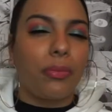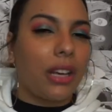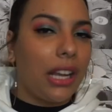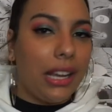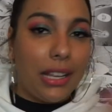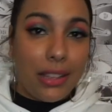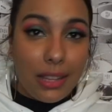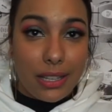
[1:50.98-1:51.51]

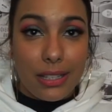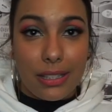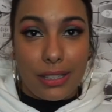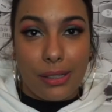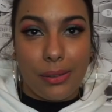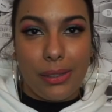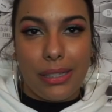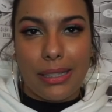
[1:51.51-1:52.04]
in this
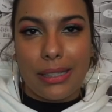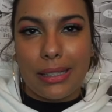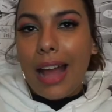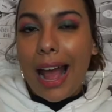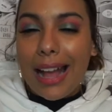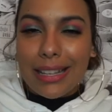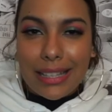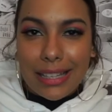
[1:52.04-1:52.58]
series.
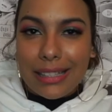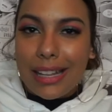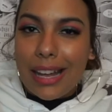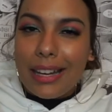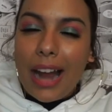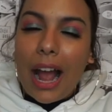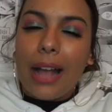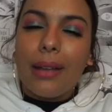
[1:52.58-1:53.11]
As I
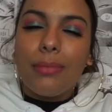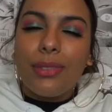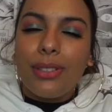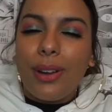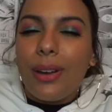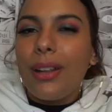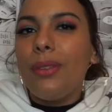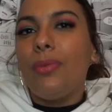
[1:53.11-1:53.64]
said, I am
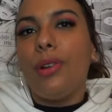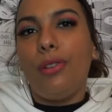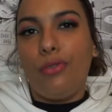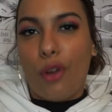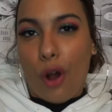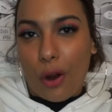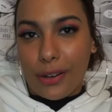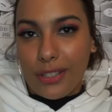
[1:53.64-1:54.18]
starting with
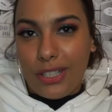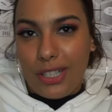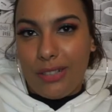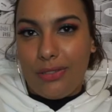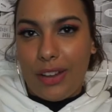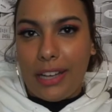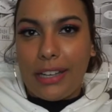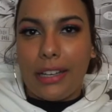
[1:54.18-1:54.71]
RG
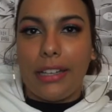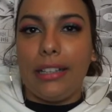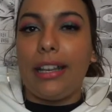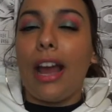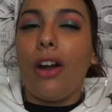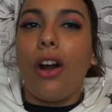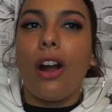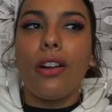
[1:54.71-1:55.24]
Veda.
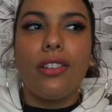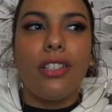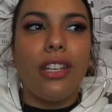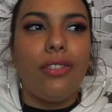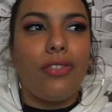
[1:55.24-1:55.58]
Now, RG